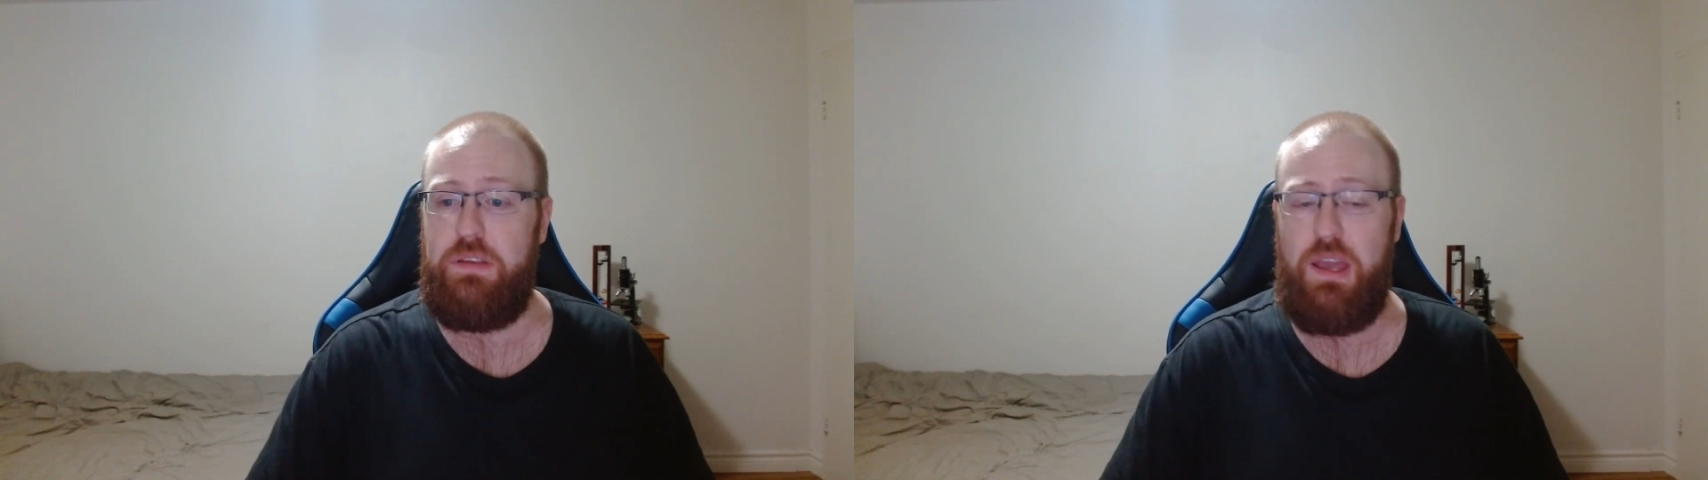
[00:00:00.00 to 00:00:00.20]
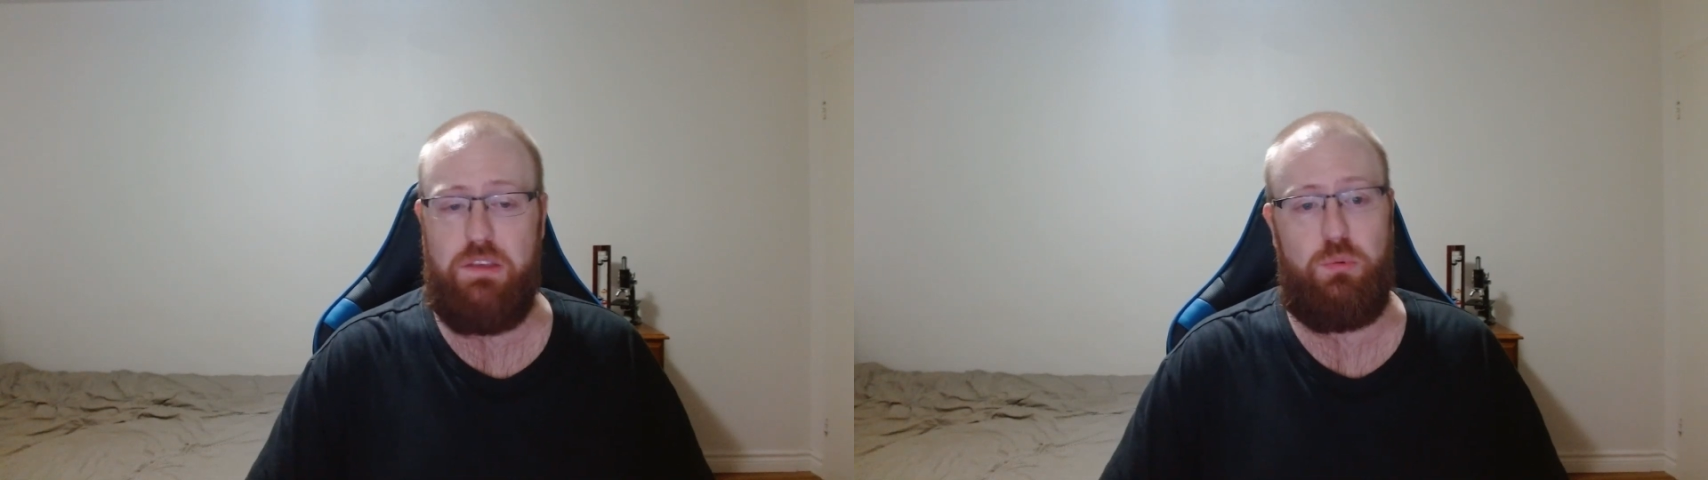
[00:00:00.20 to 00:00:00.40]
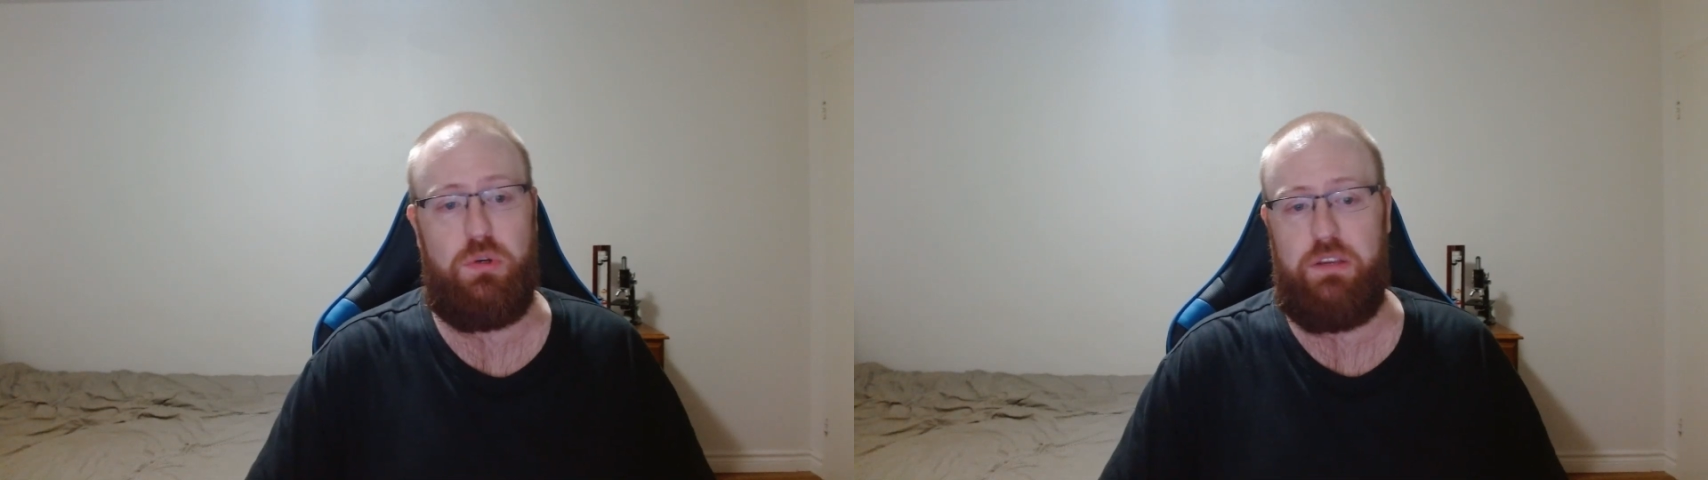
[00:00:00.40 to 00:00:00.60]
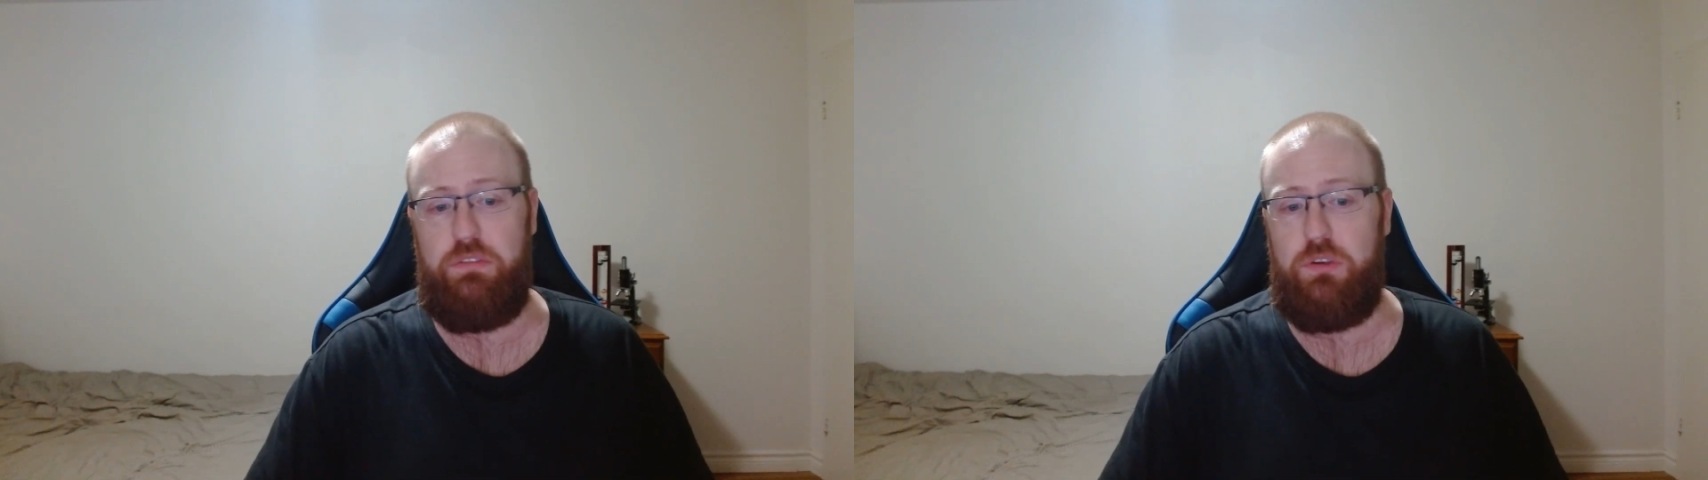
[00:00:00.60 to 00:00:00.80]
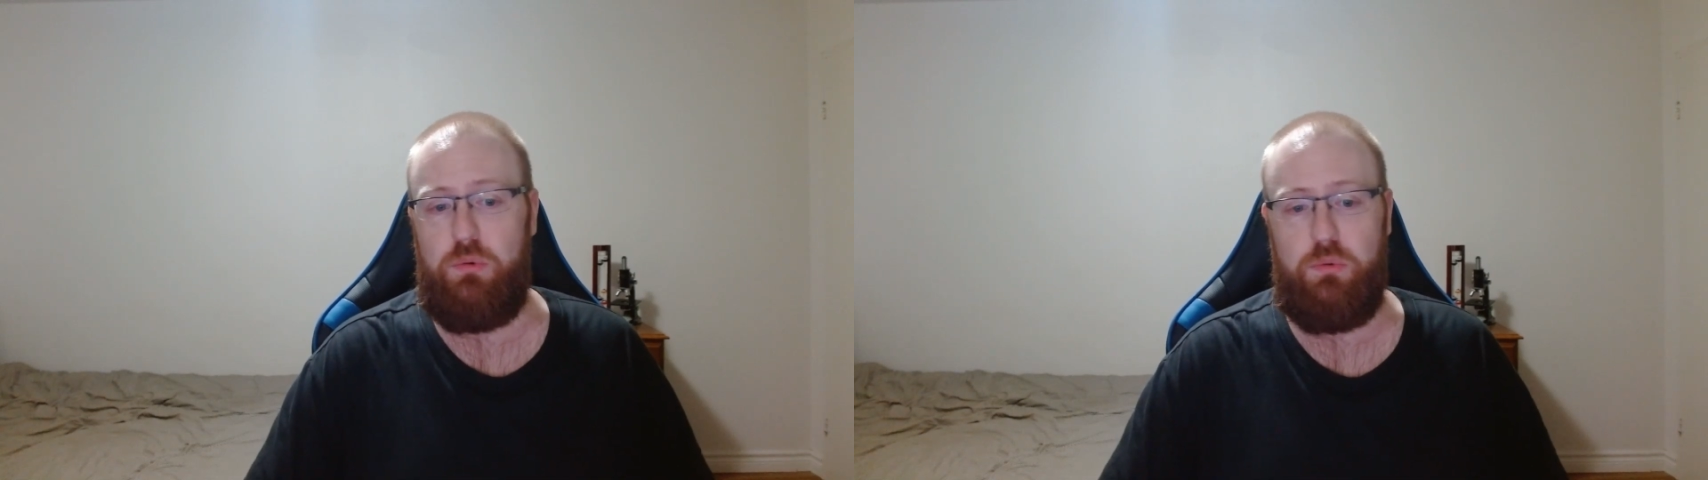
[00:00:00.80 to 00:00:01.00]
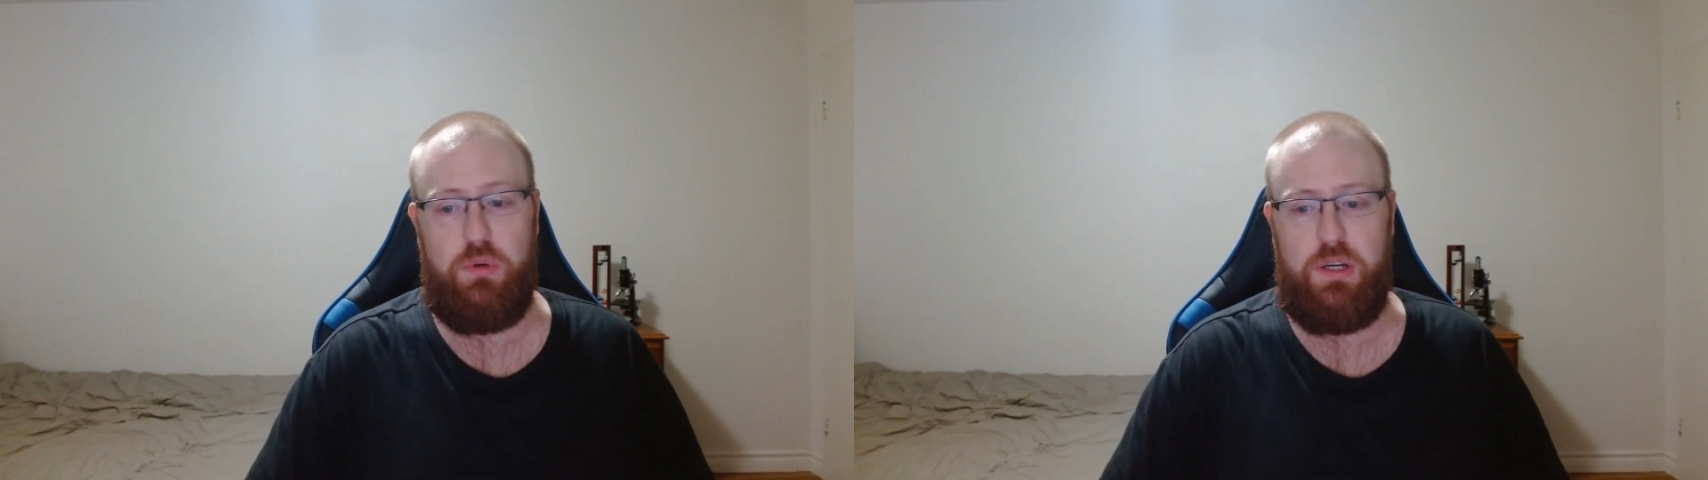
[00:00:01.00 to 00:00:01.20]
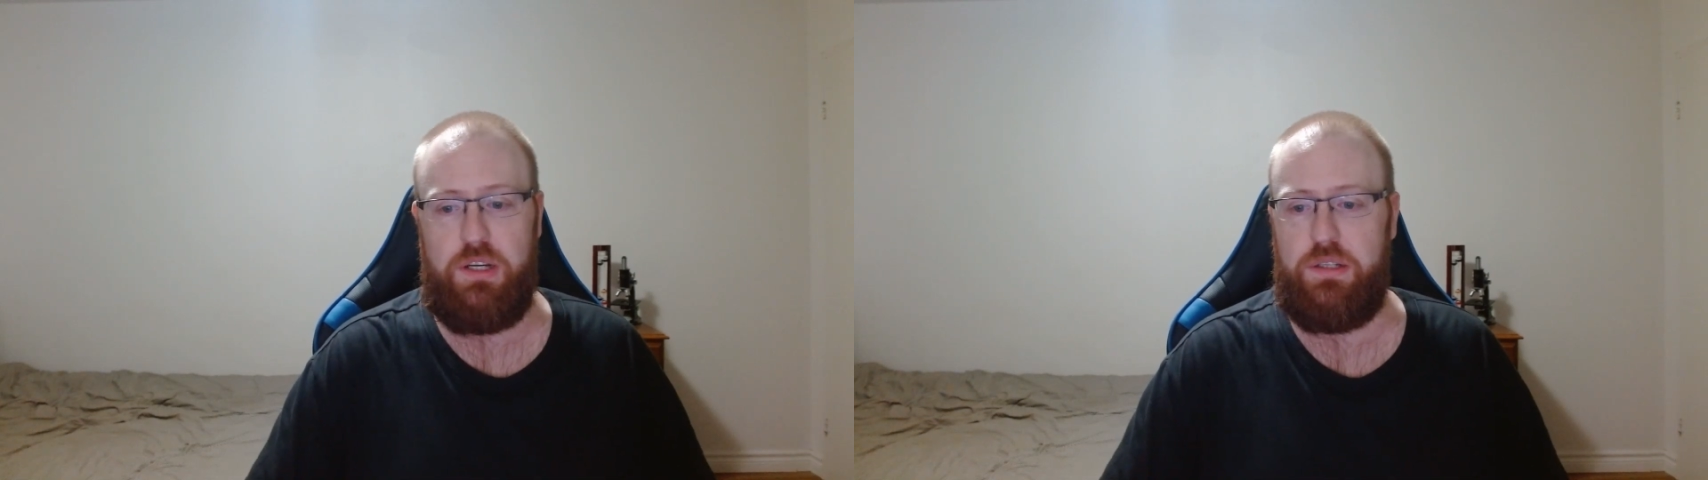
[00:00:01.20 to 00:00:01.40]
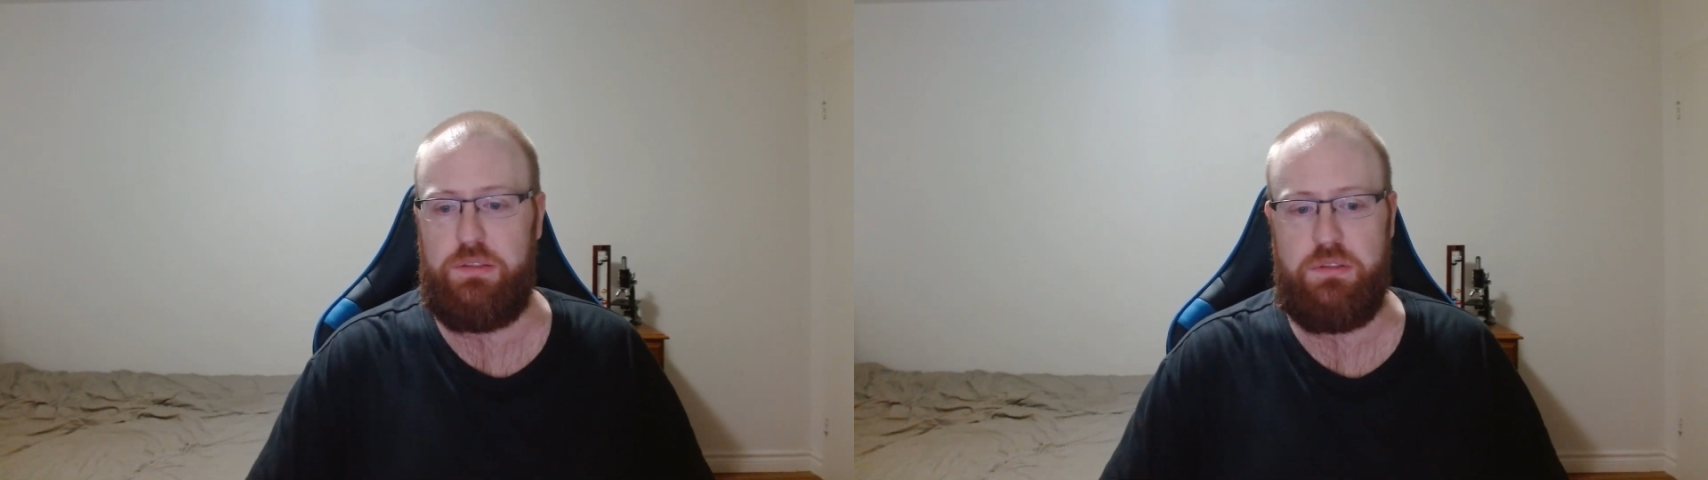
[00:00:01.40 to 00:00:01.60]
yes, we'll give you
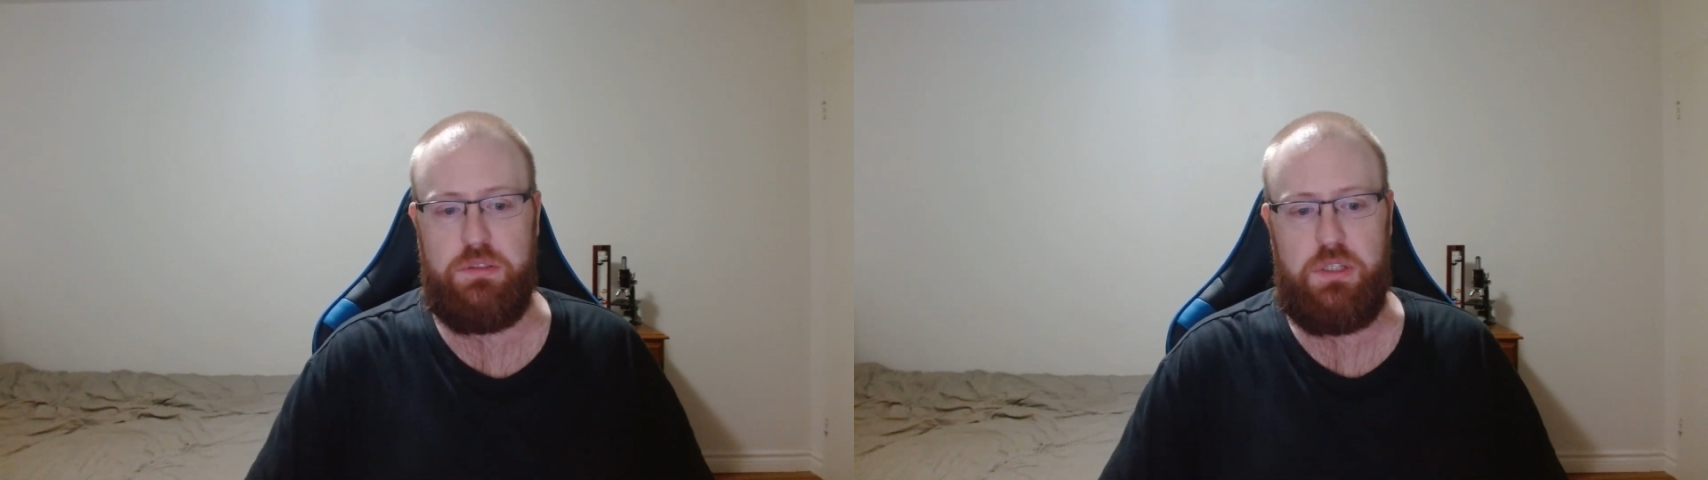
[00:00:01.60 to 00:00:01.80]
another